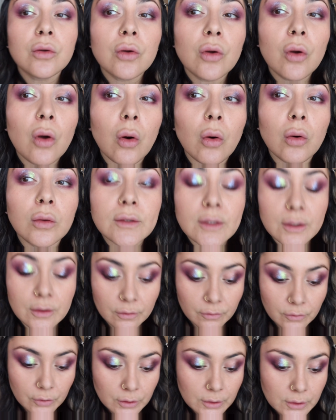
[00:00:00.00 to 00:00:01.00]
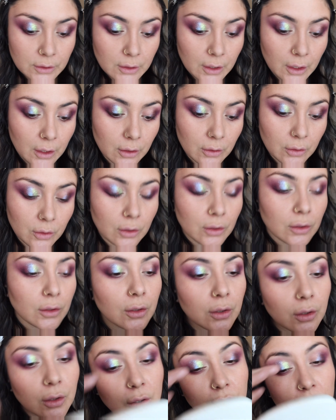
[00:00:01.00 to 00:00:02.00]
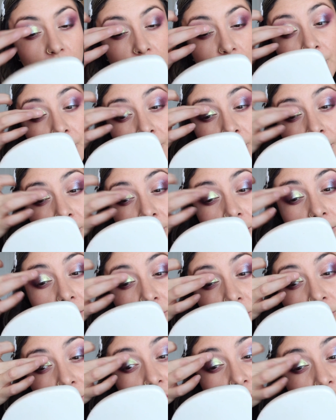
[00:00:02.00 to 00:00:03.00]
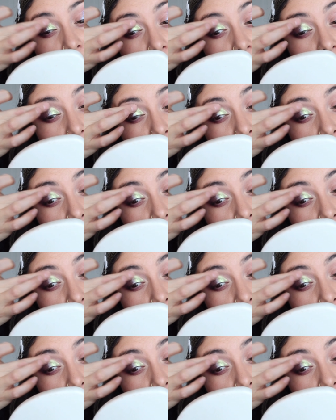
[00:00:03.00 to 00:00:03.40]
gold in the first eye look. This one's